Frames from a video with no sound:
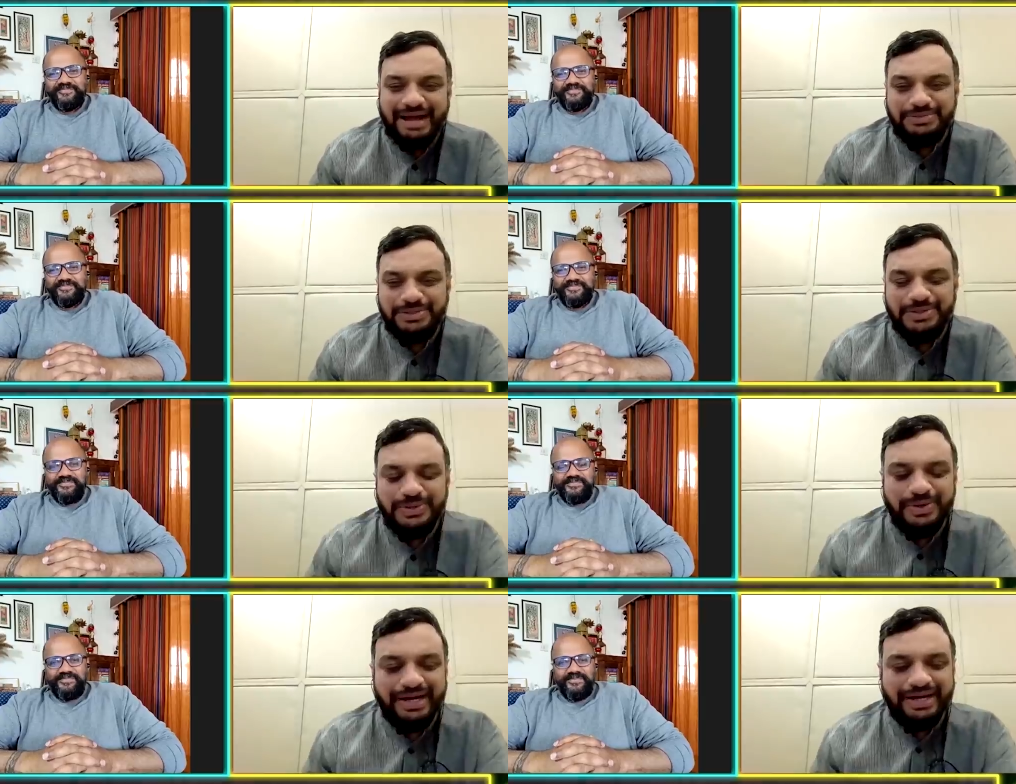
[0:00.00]

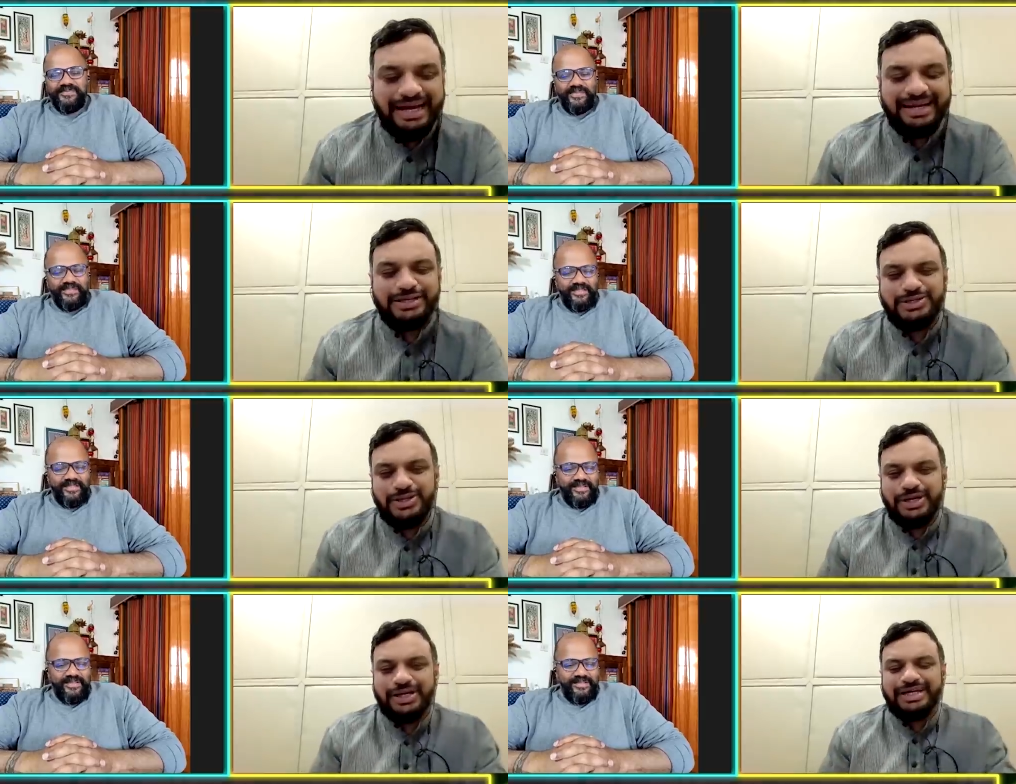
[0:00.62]
Speaker 1: Absolutely right. And in
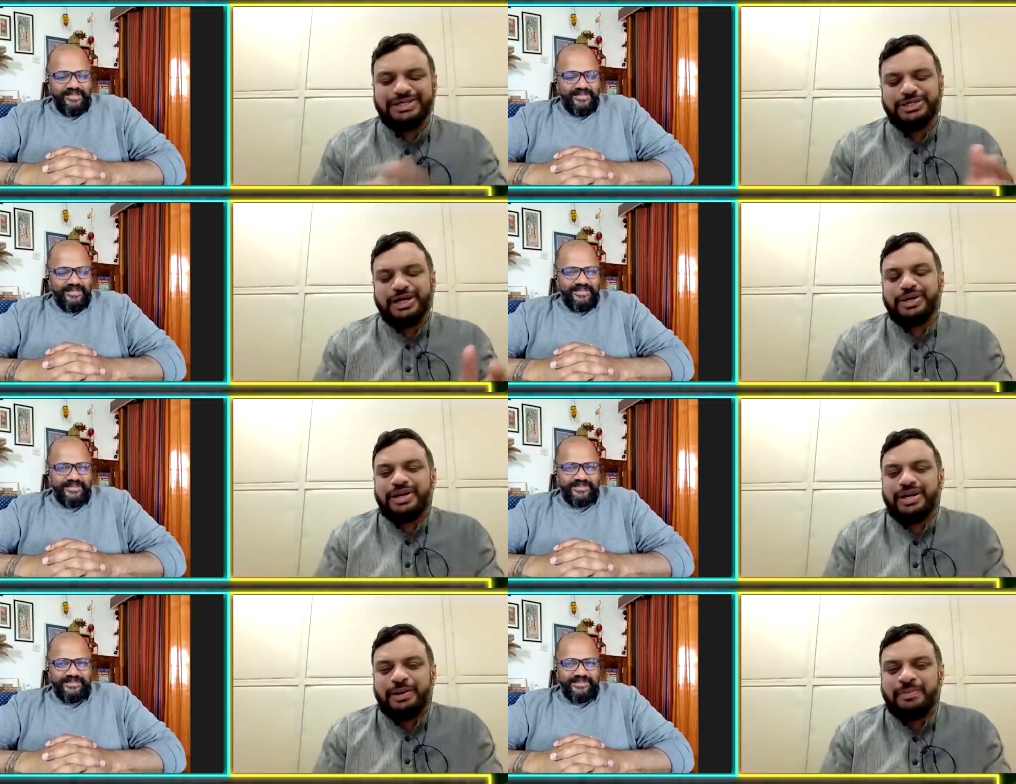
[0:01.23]
this context,
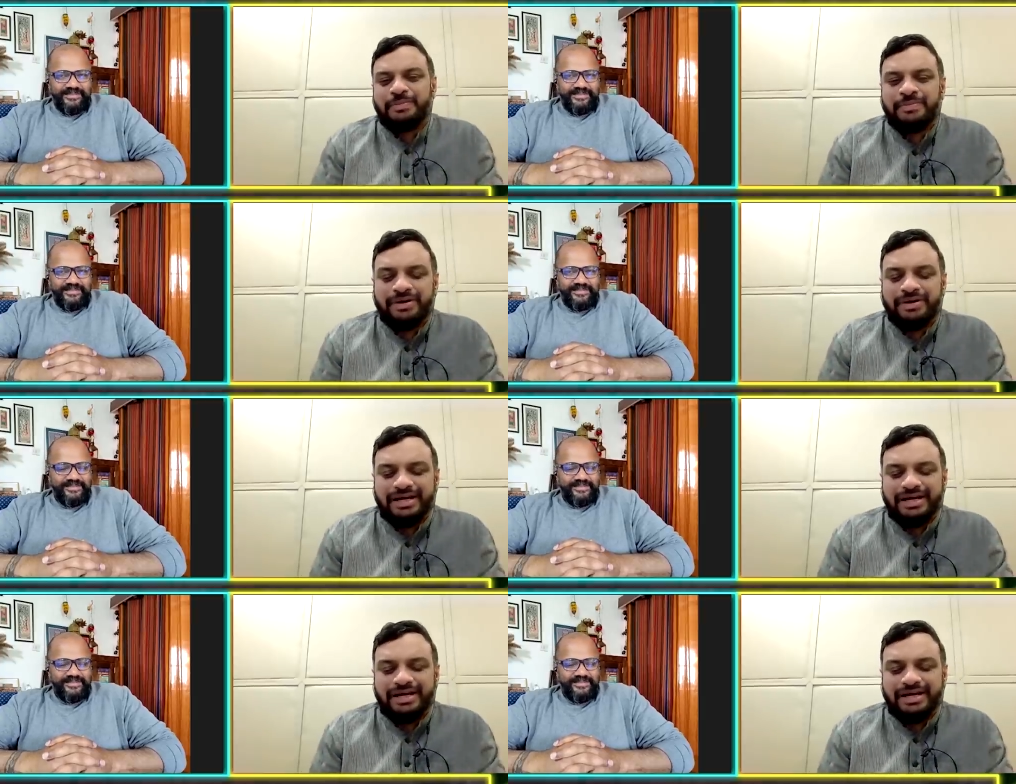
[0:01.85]
generally,